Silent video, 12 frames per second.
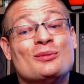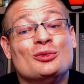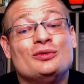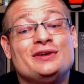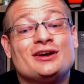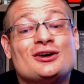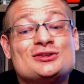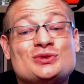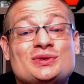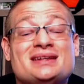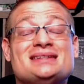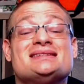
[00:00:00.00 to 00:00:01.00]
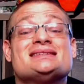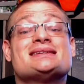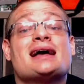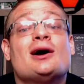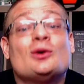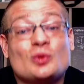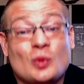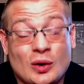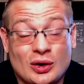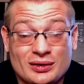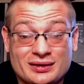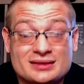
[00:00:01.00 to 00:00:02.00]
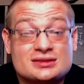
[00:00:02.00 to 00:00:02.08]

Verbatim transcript: moving on to the sound quality.